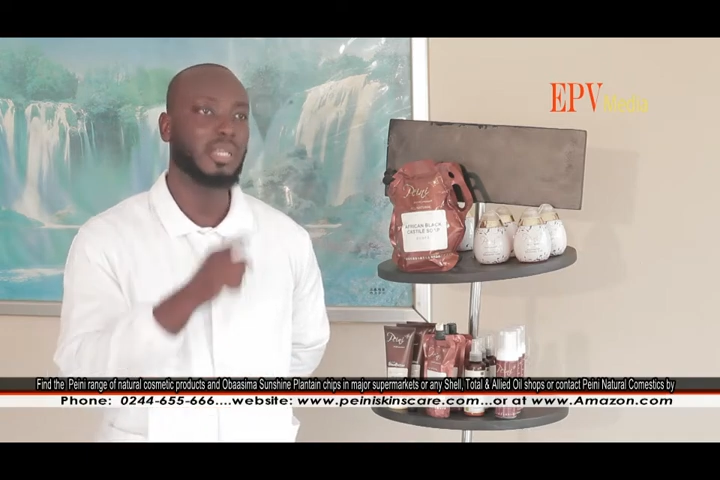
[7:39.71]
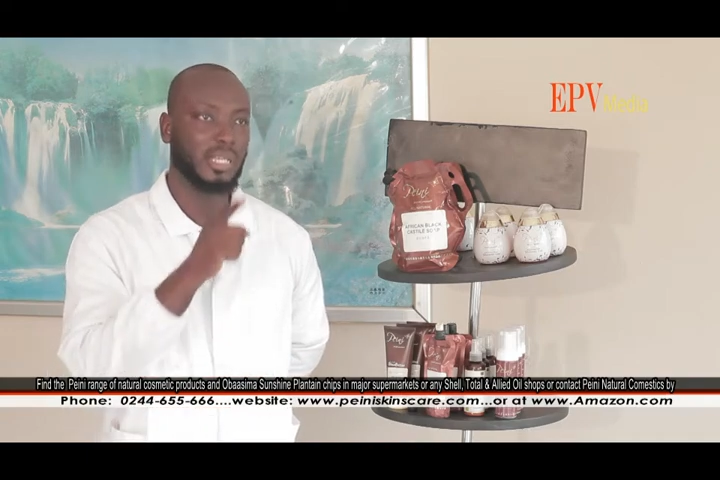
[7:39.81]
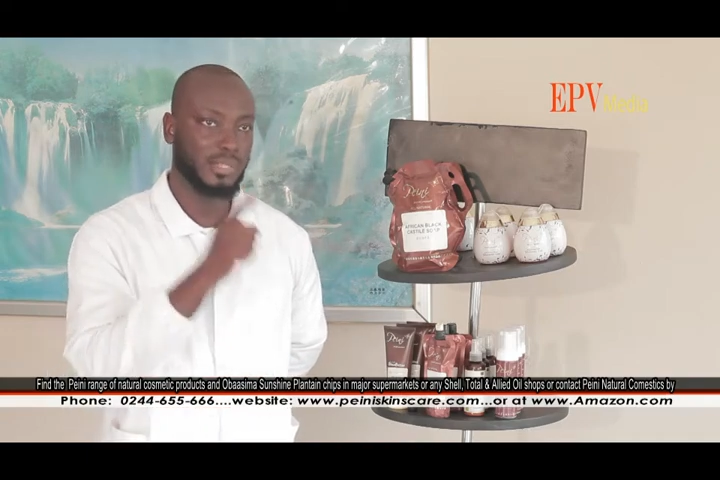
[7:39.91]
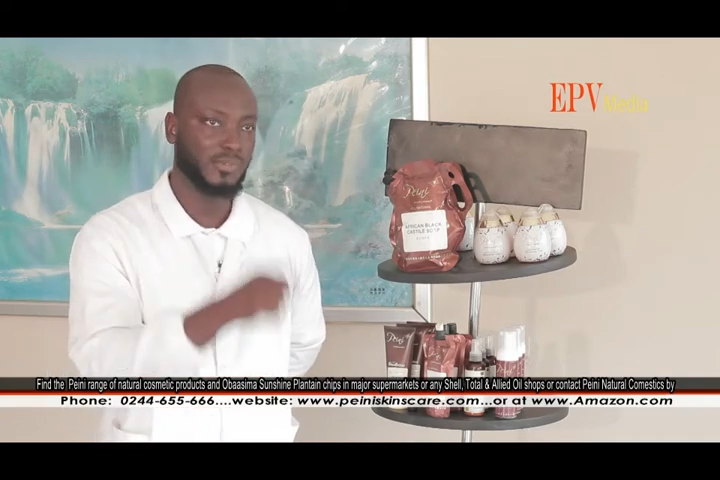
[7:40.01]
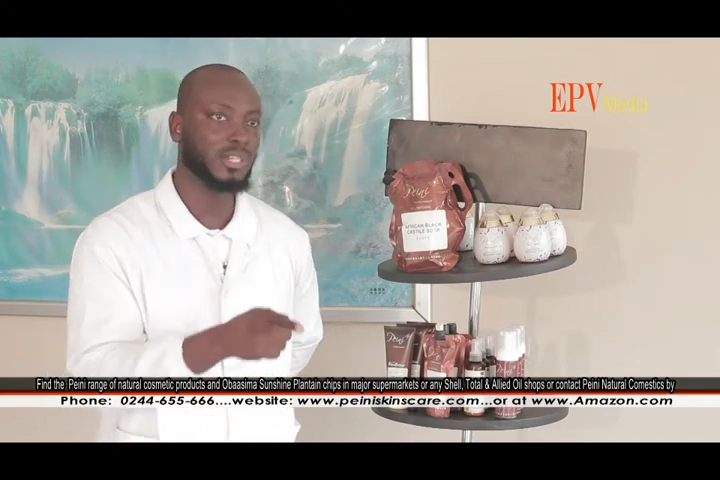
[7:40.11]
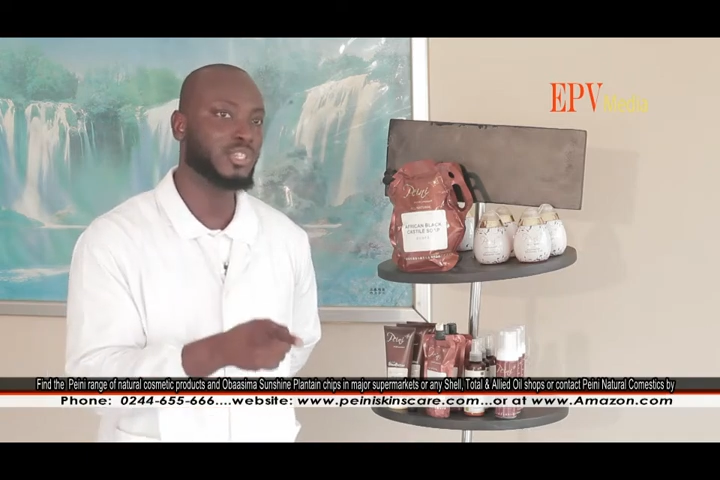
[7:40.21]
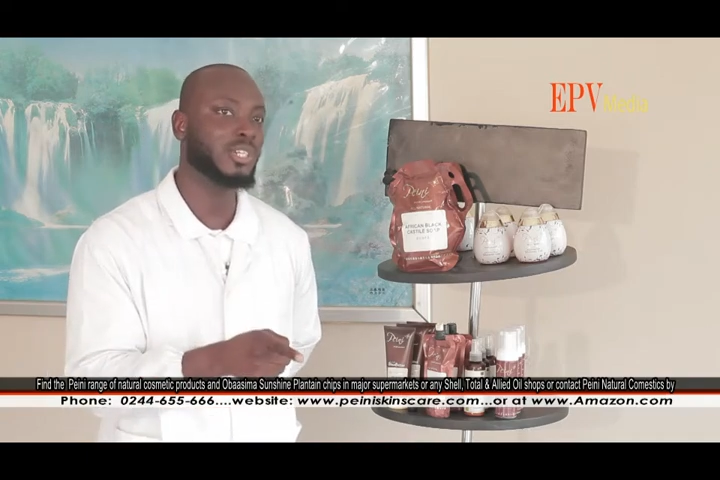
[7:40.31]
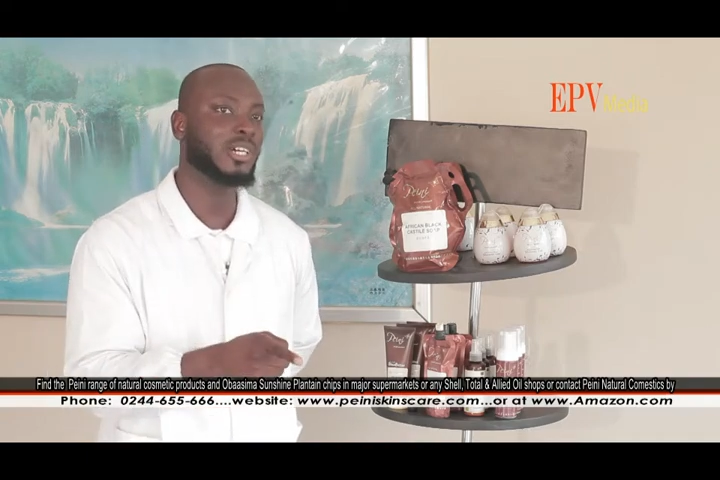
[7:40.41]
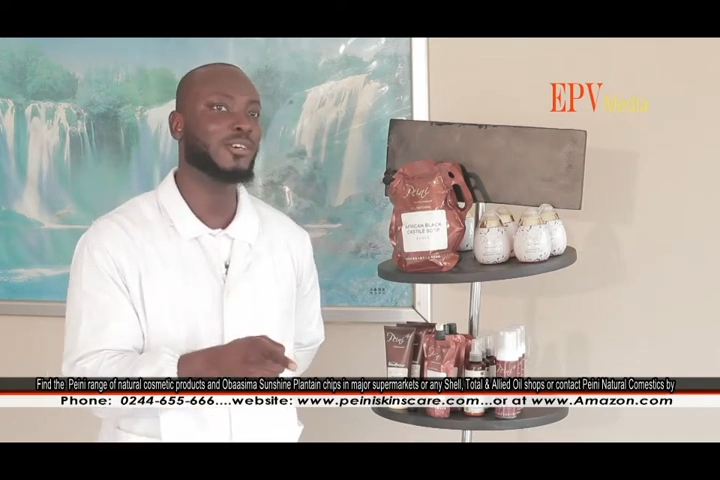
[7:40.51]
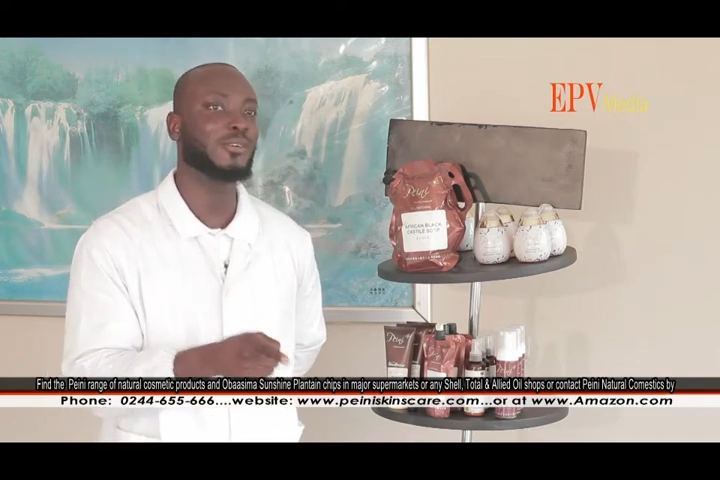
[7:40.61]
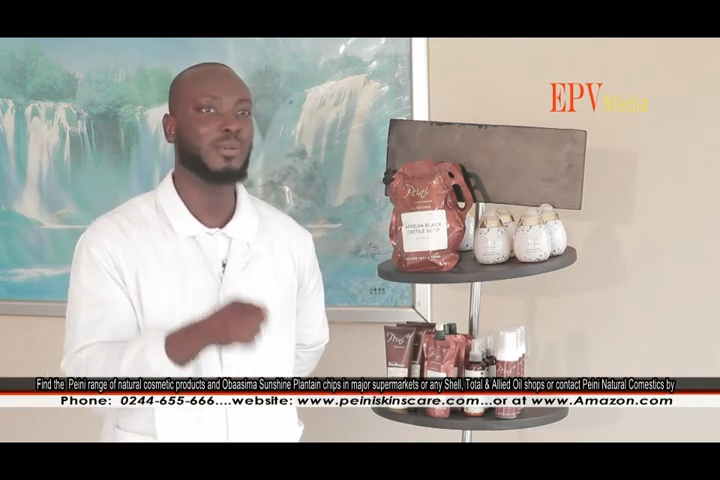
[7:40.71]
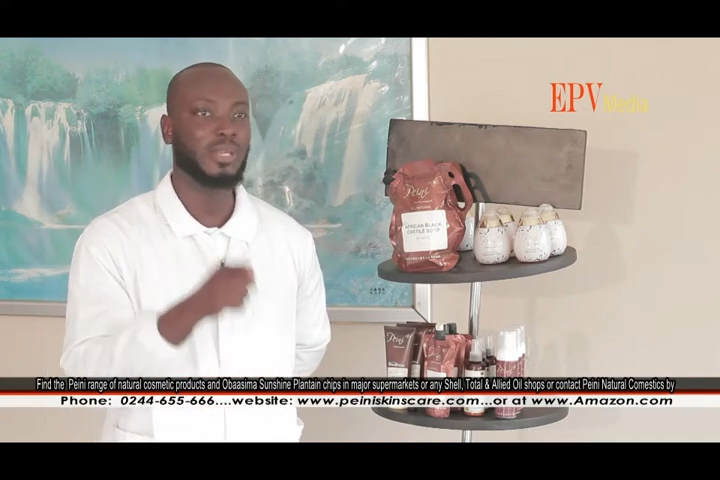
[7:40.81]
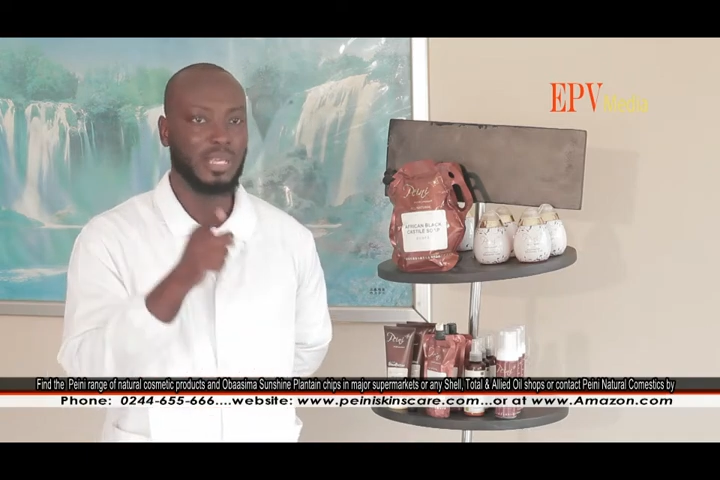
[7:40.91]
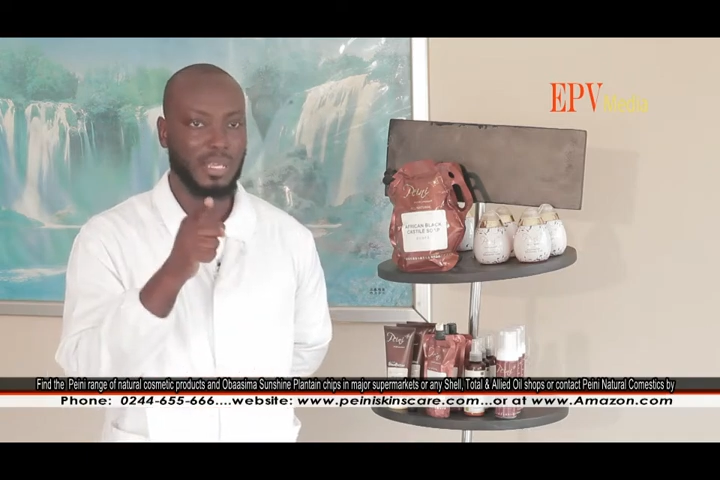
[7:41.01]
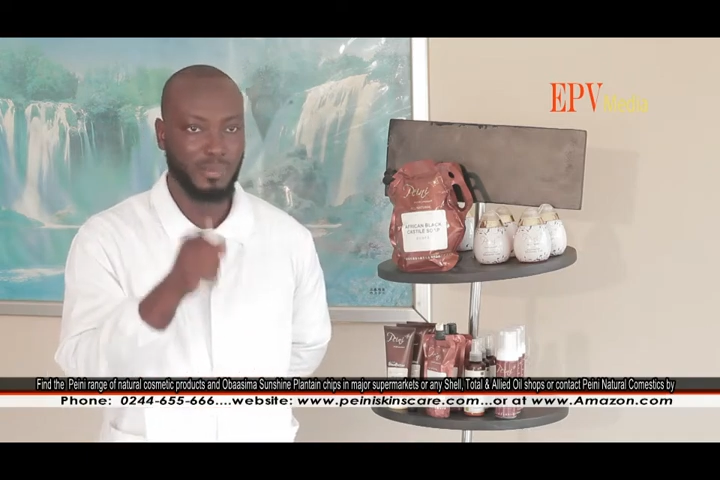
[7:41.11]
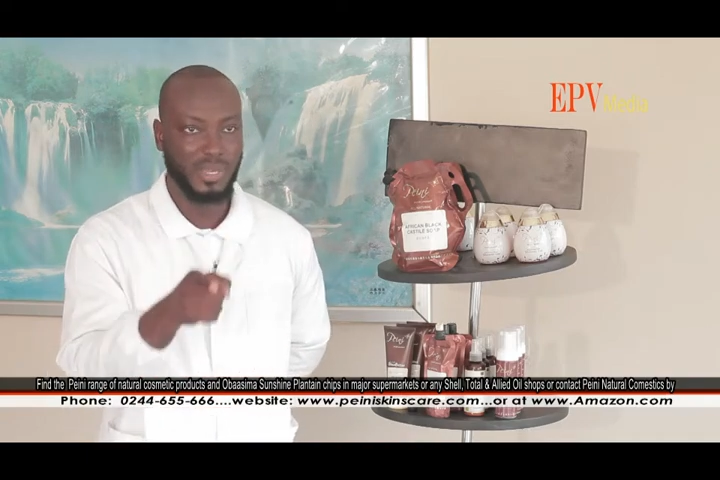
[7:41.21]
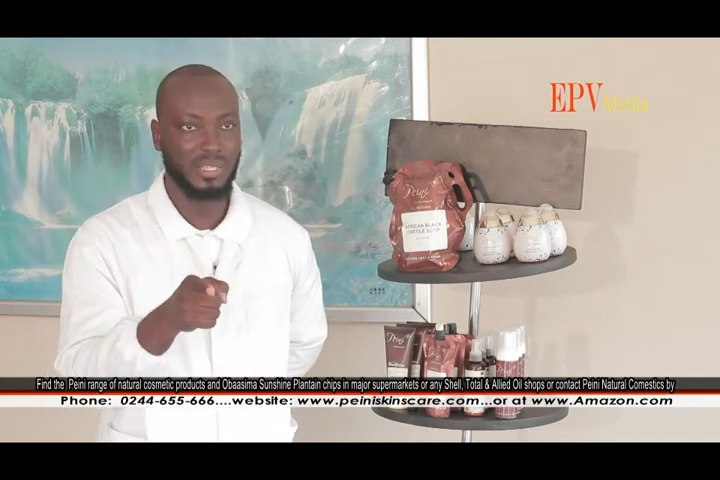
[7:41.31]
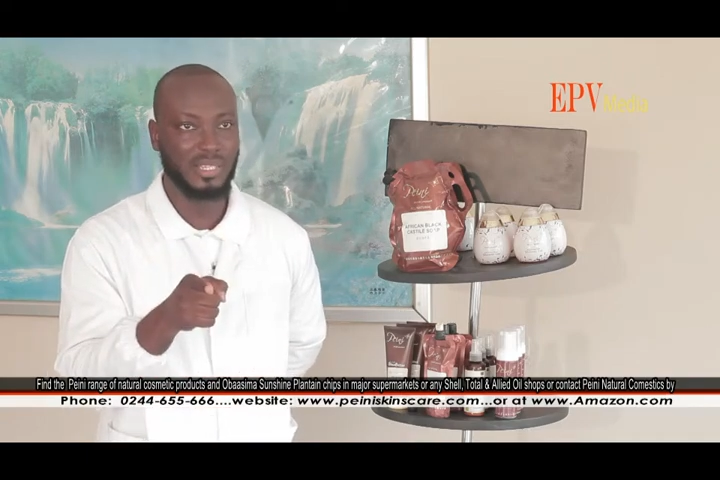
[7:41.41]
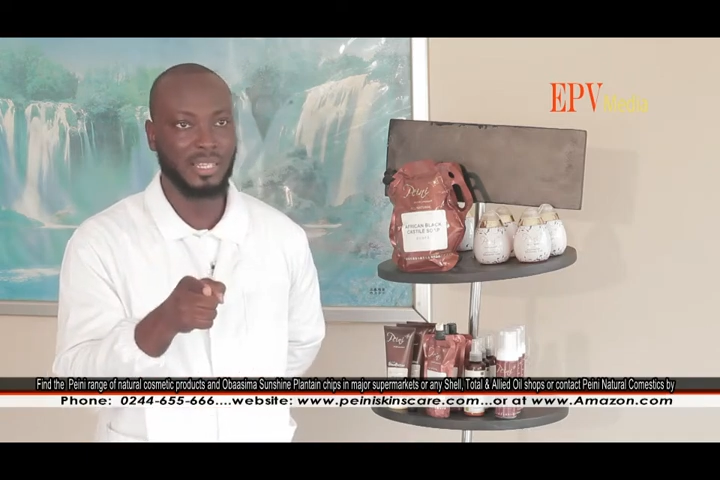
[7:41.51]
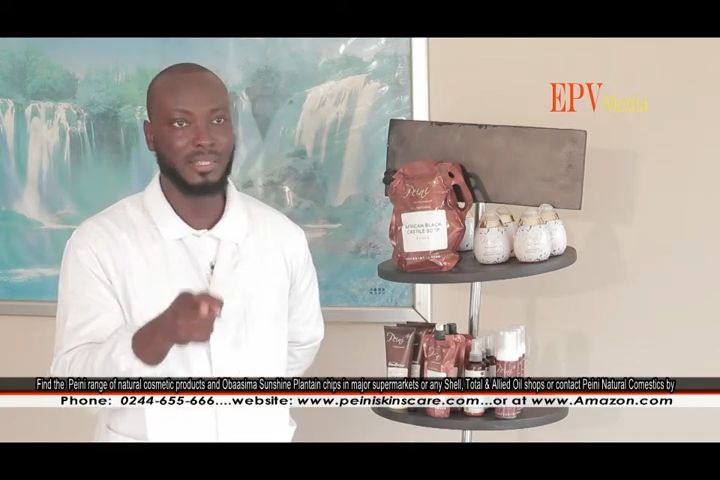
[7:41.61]
It's functional, it makes
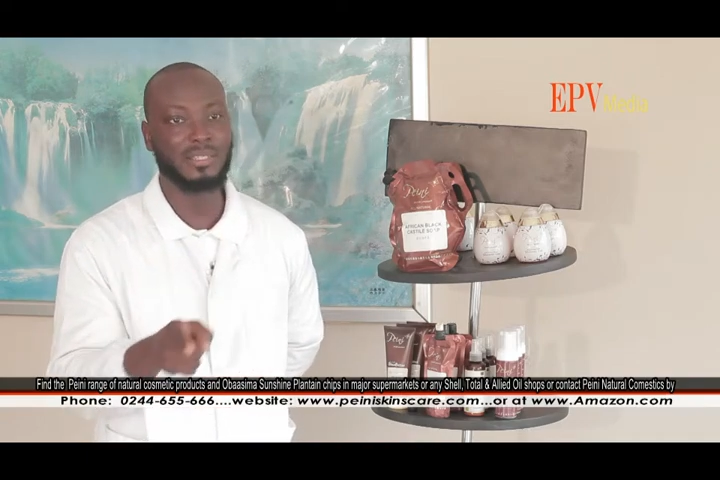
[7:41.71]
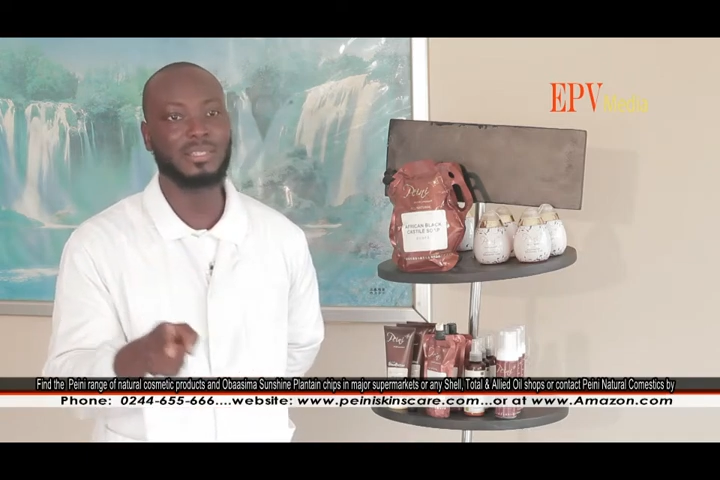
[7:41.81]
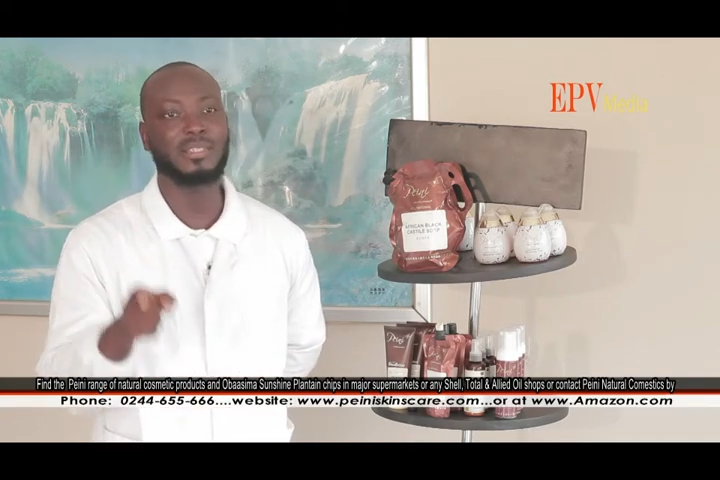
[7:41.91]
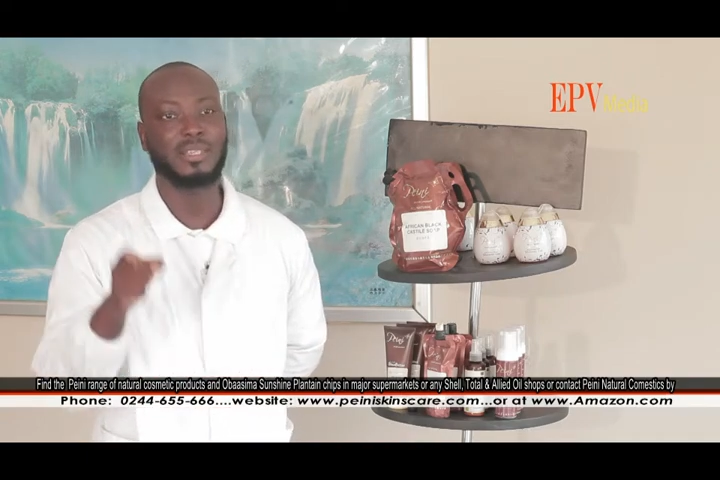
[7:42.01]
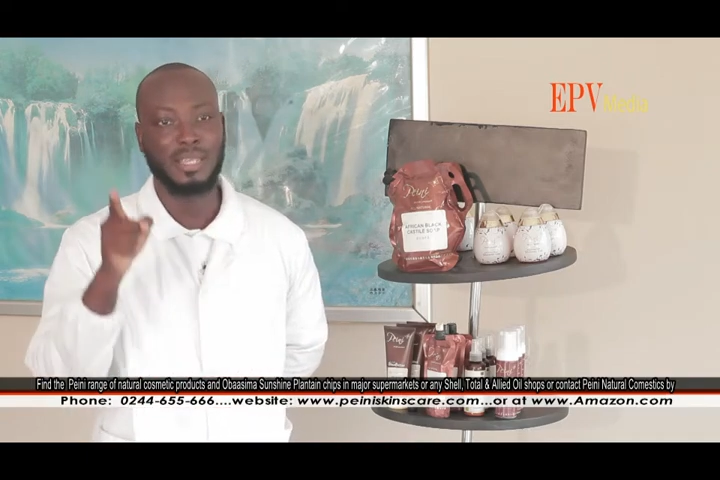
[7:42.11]
sense,